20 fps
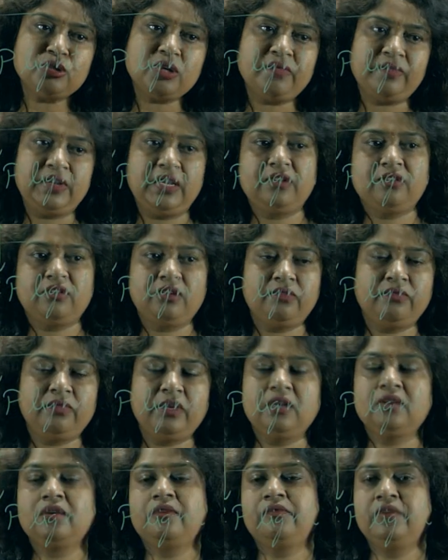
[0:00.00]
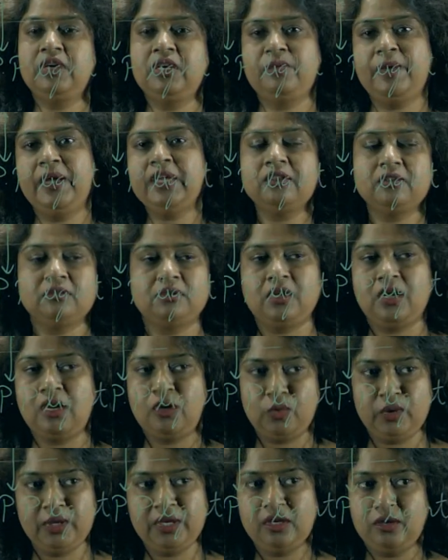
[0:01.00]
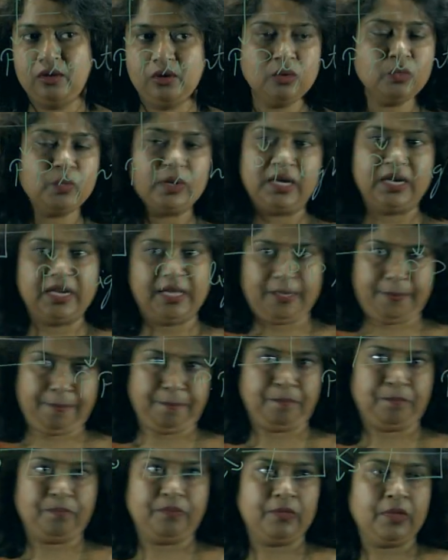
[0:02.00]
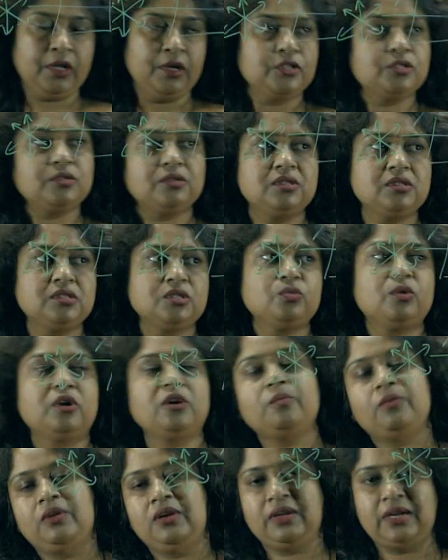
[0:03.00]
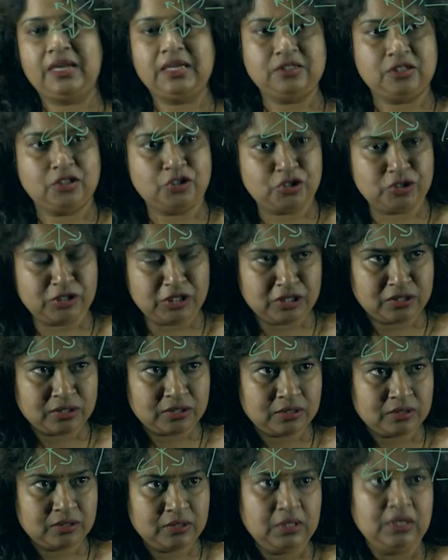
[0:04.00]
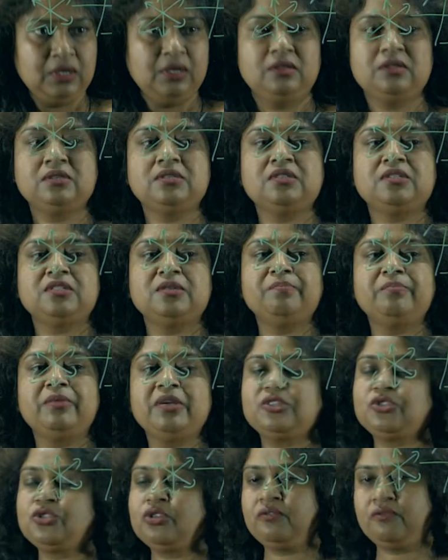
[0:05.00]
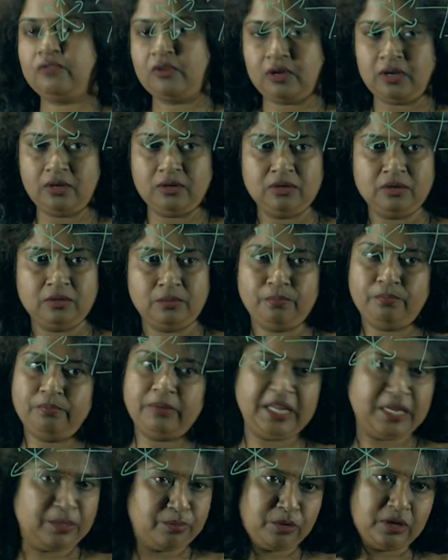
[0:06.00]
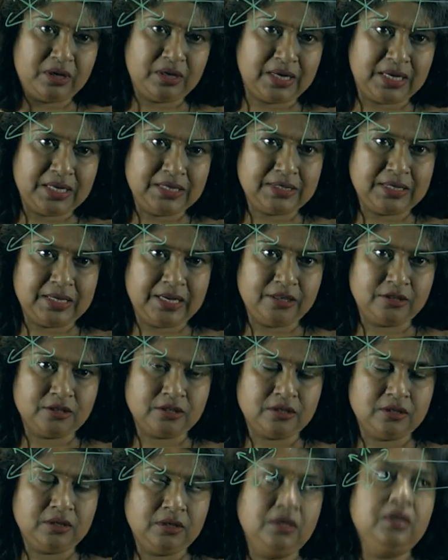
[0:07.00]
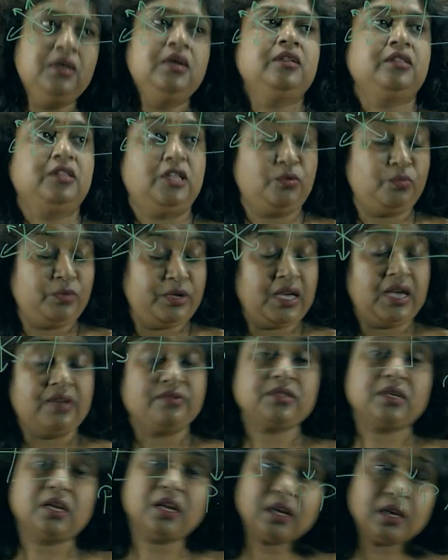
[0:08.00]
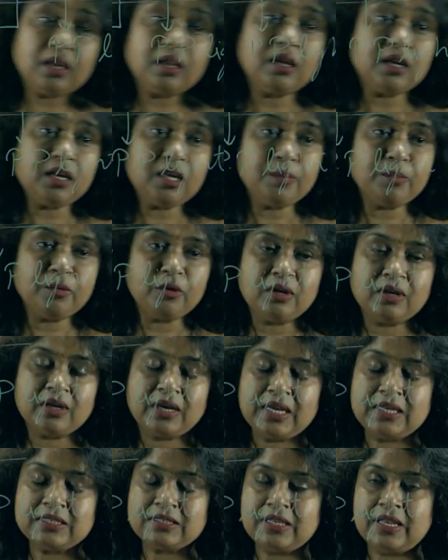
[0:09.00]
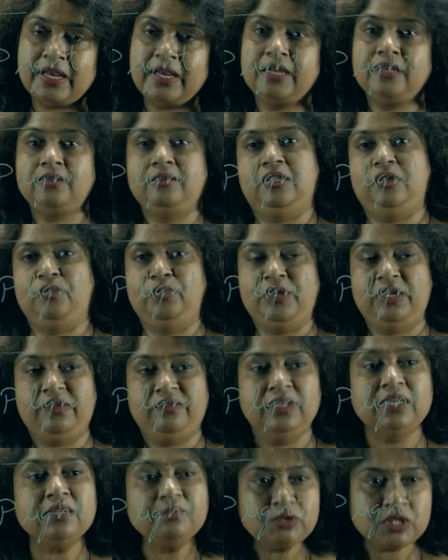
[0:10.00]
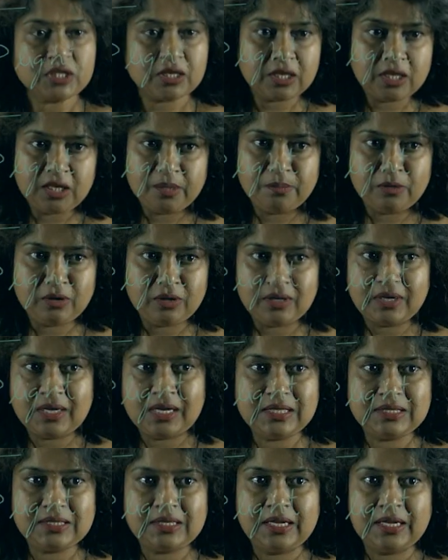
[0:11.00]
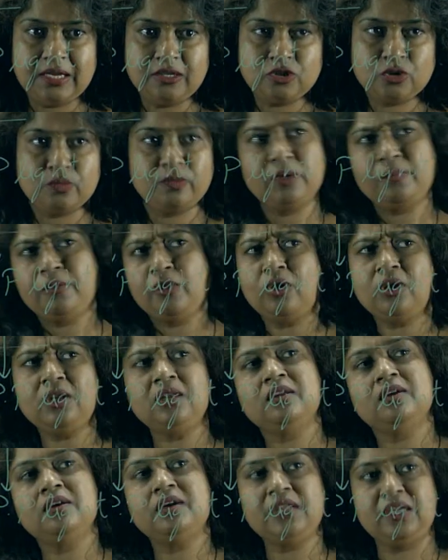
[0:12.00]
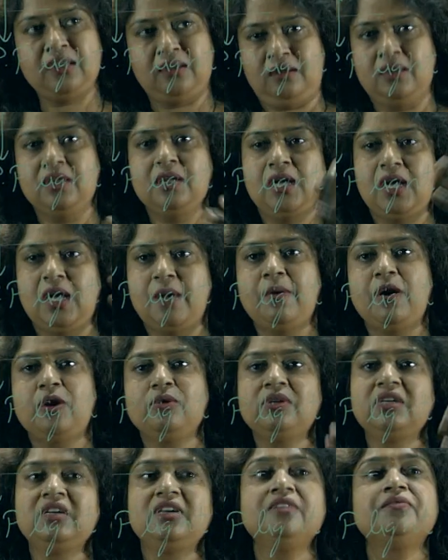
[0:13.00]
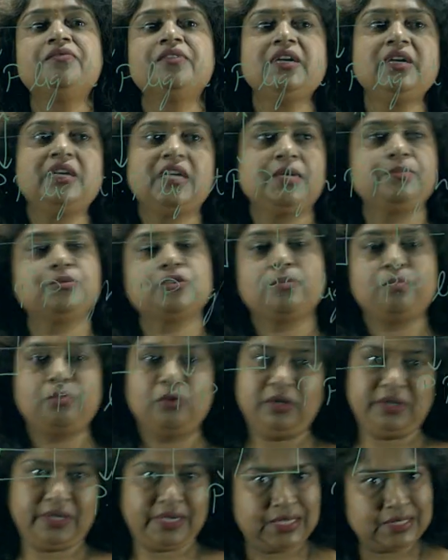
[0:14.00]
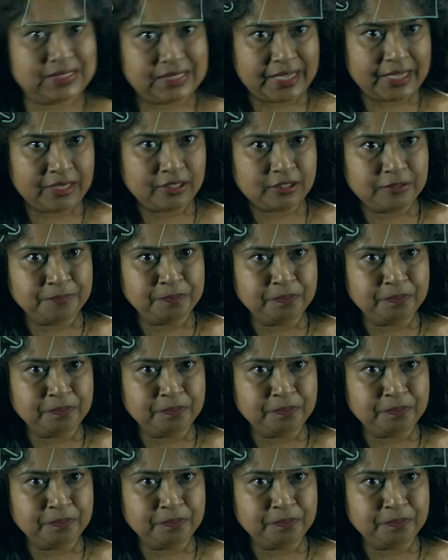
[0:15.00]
of electric field vector are only along one line. So, this is what a polarization is. This is the simplest of all, plane polarized light. Then we have circularly polarized light, then we have elliptically polarized light. So, we will be all learning about the different types of polarized light